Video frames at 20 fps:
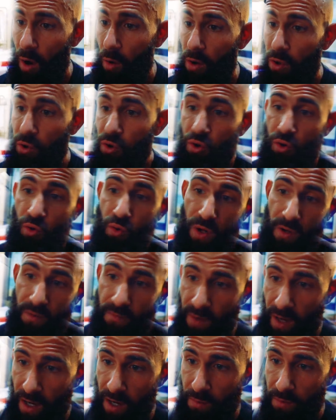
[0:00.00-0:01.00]
Our true
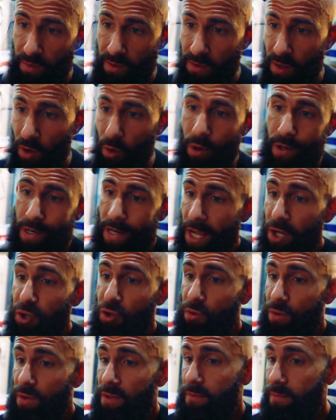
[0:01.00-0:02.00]
environment, our
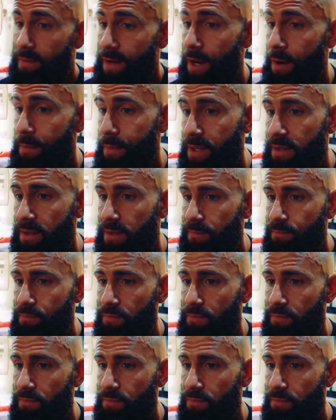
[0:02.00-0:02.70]
natural environment,